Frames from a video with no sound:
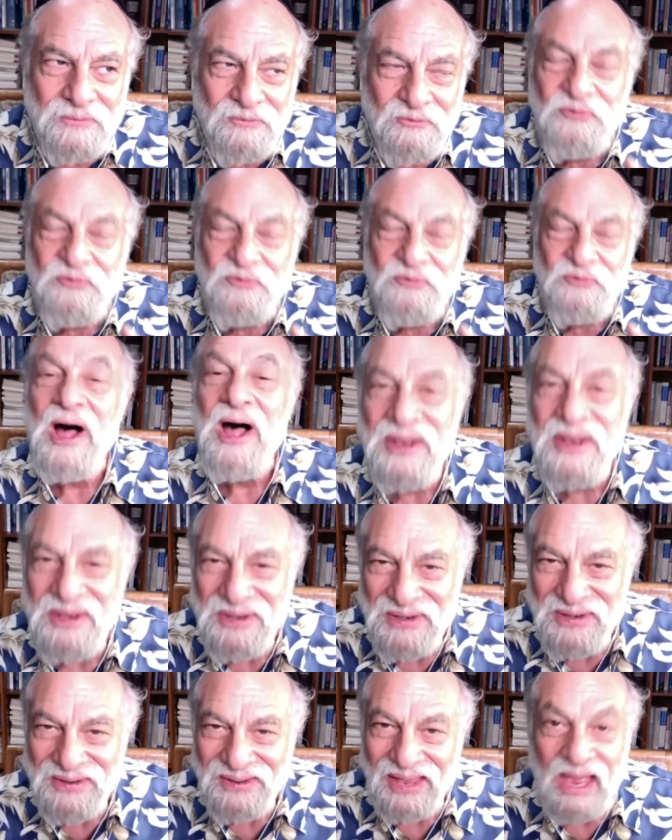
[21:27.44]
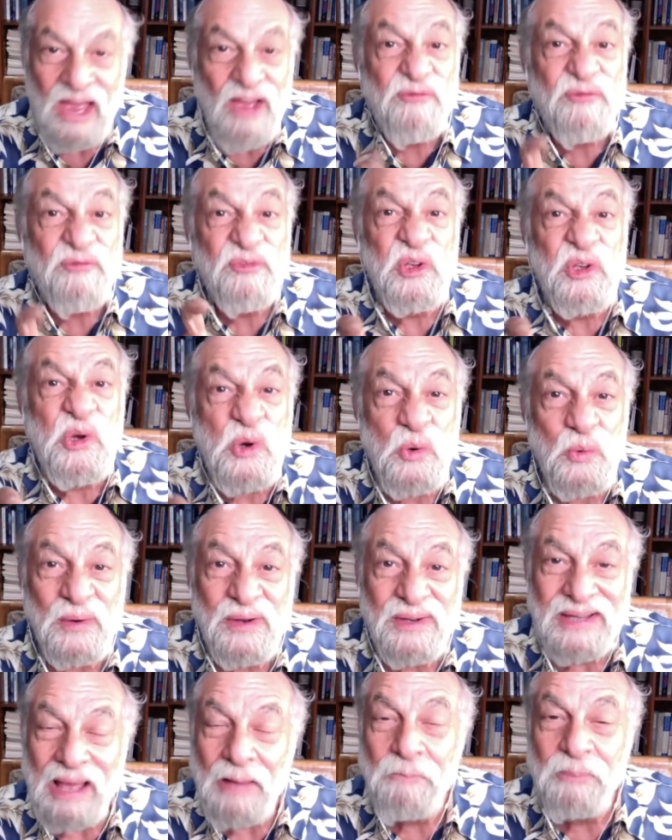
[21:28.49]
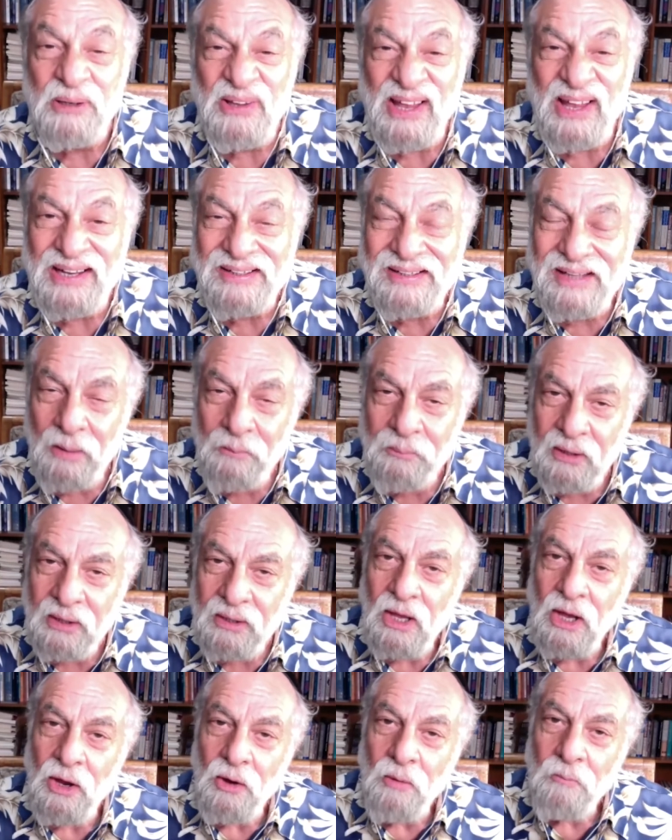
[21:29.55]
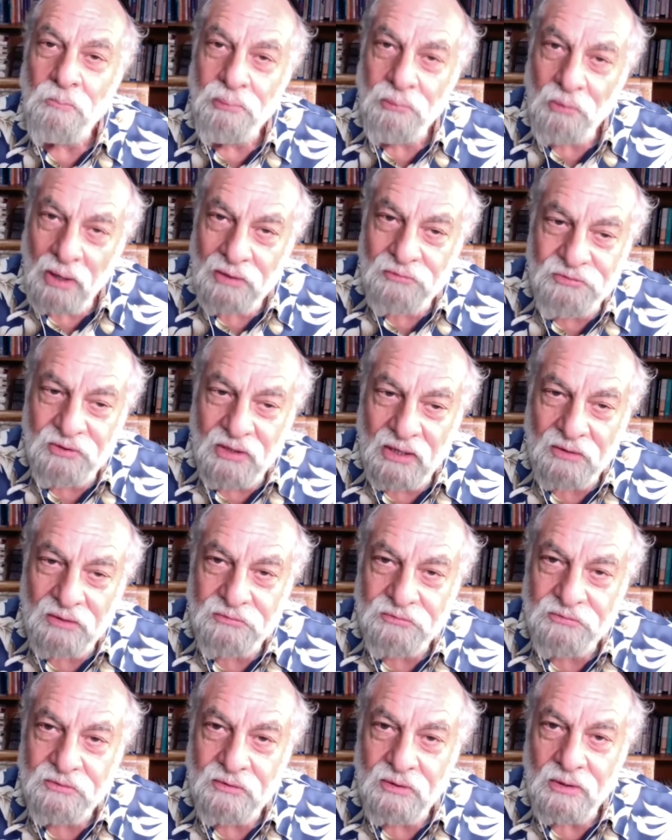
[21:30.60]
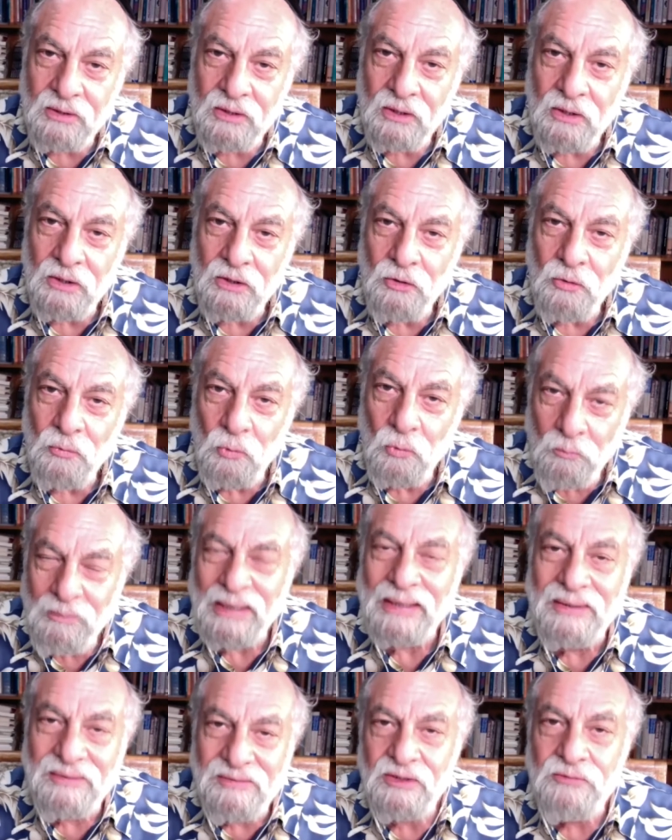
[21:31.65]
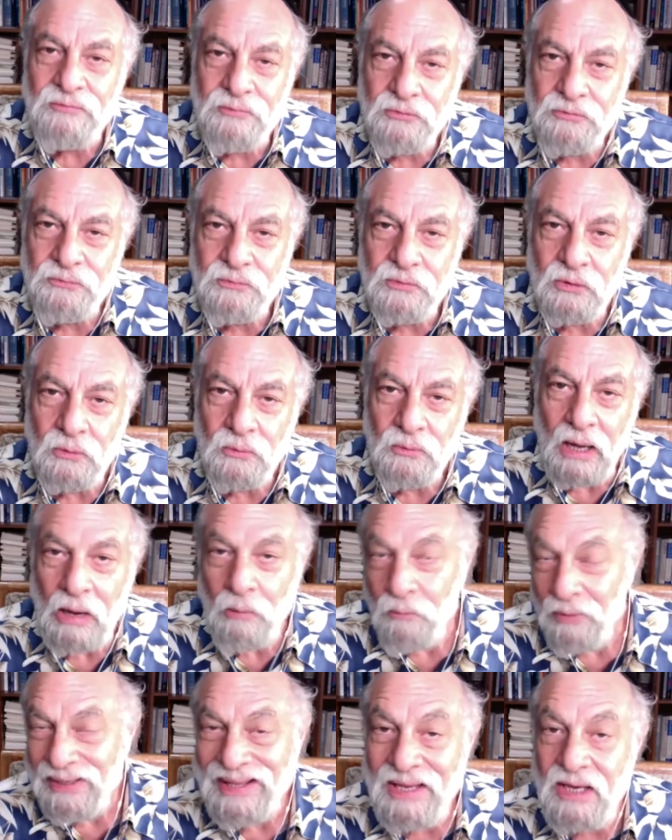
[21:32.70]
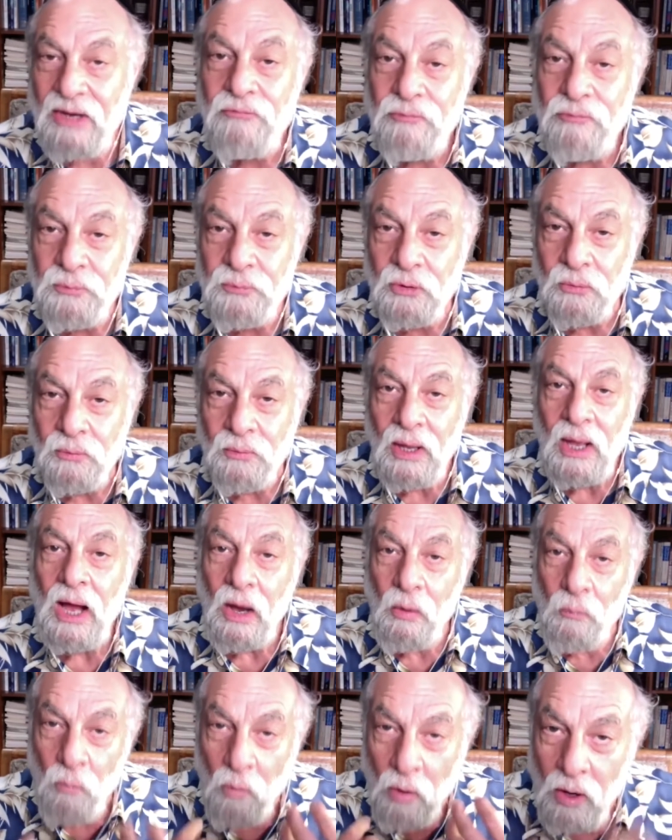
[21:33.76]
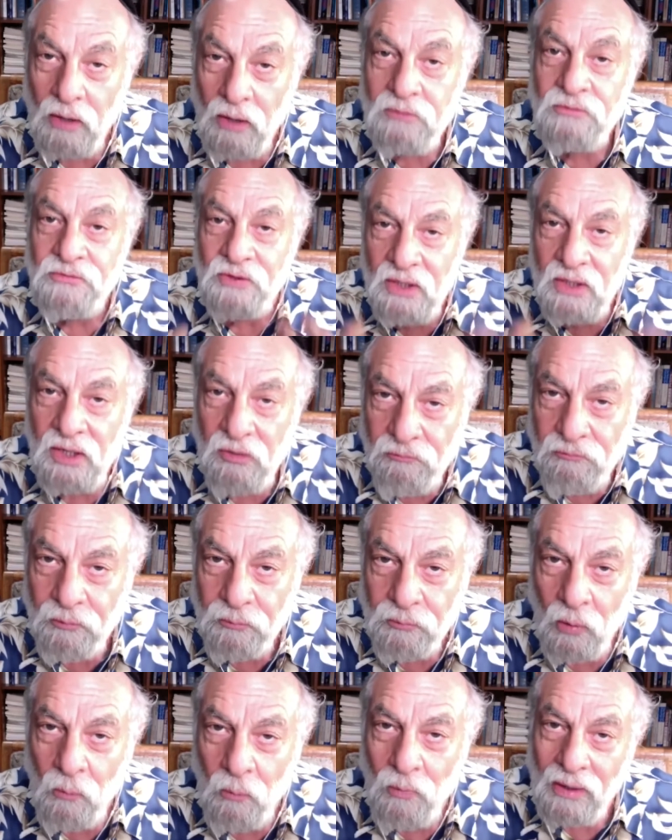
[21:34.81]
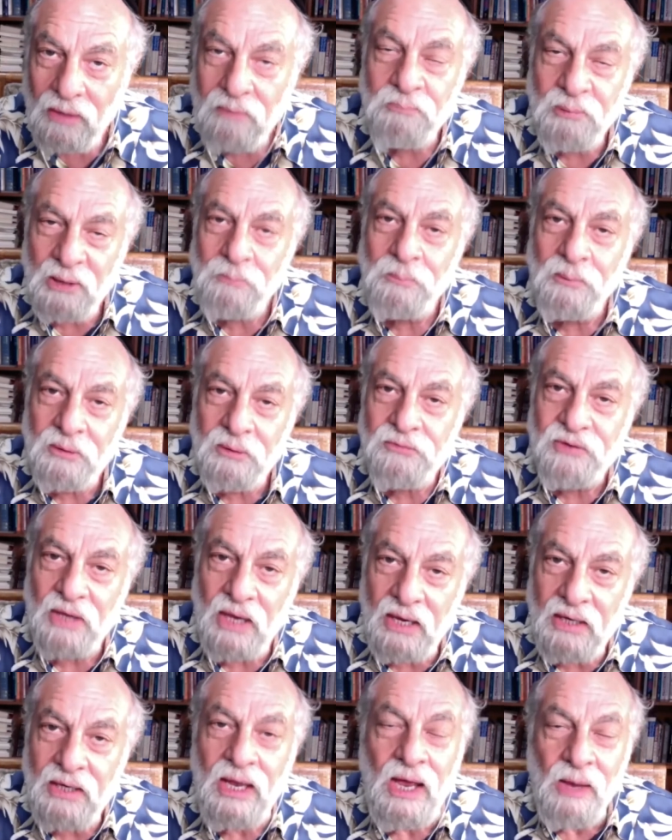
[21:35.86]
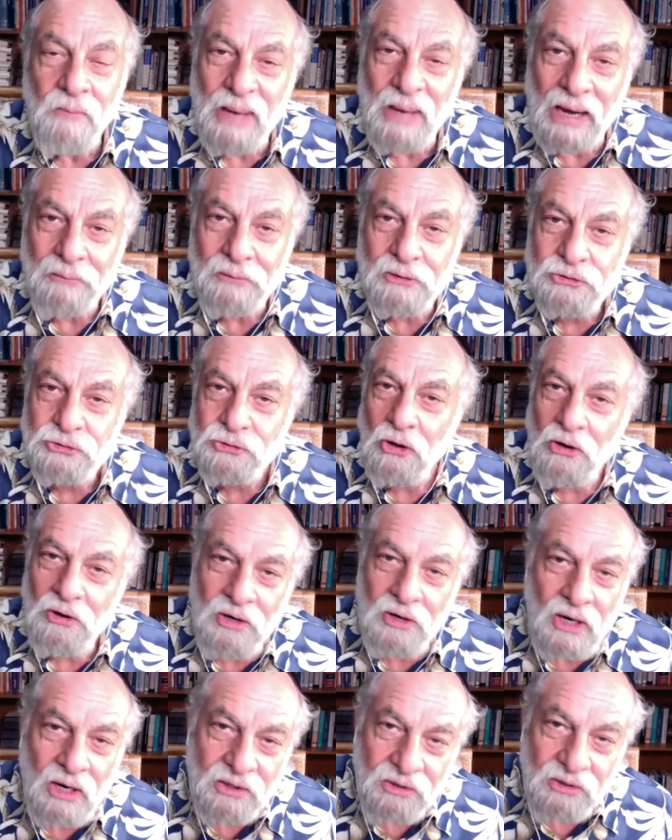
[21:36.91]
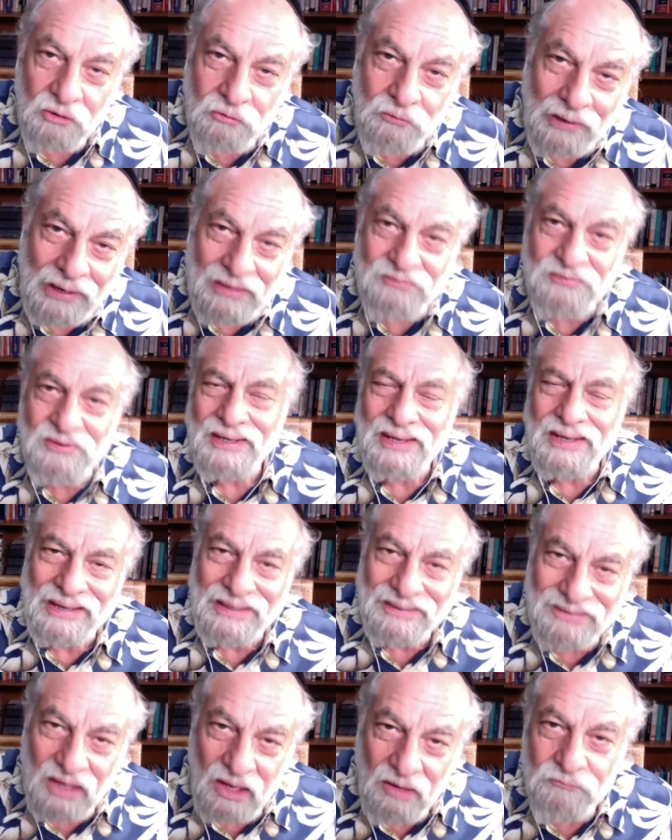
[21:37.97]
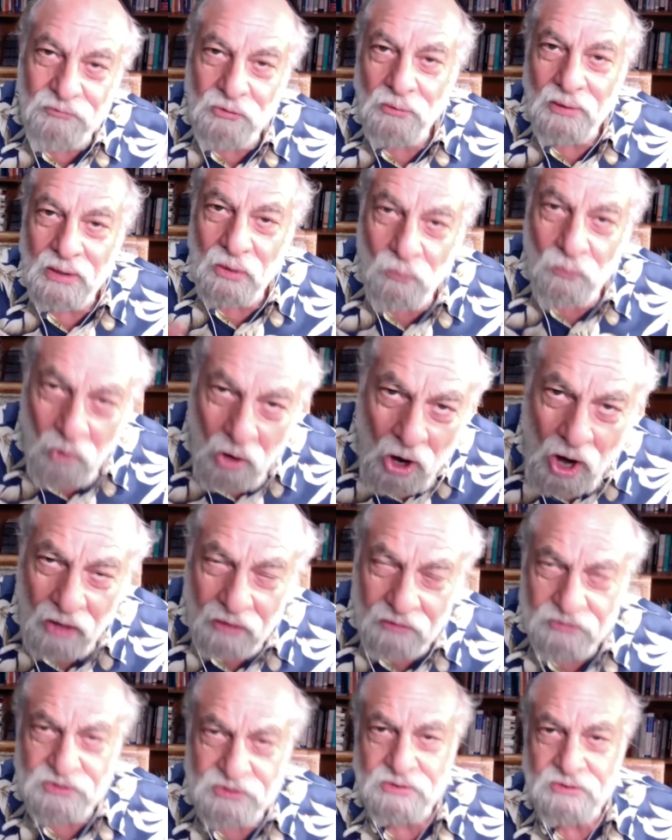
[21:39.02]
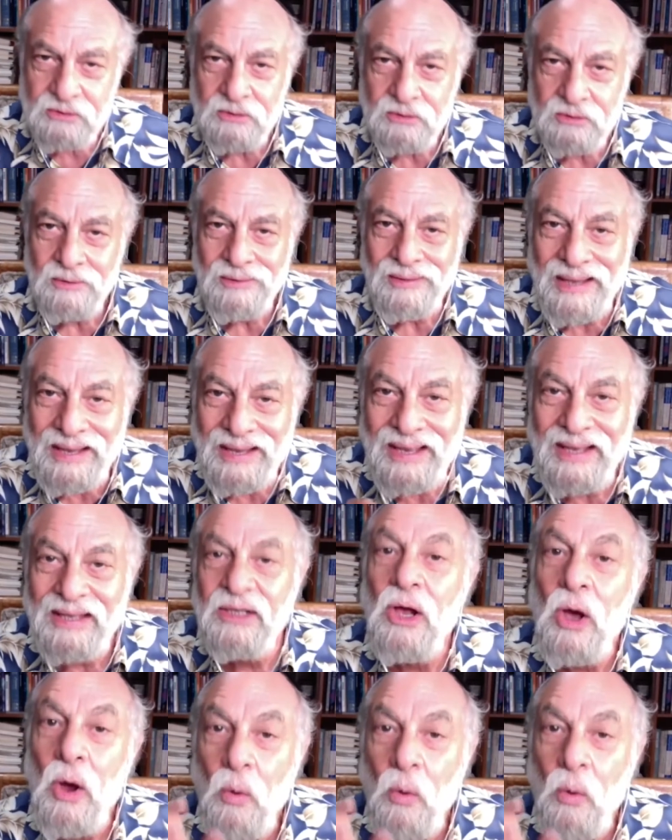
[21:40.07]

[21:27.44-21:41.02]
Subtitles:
fun, F-U, capital N, capital N, process will make a difference for you. I want to hear from you. I want to hear from you. I want people to say, Barry Shore, you're crazy and I love you, and it works. It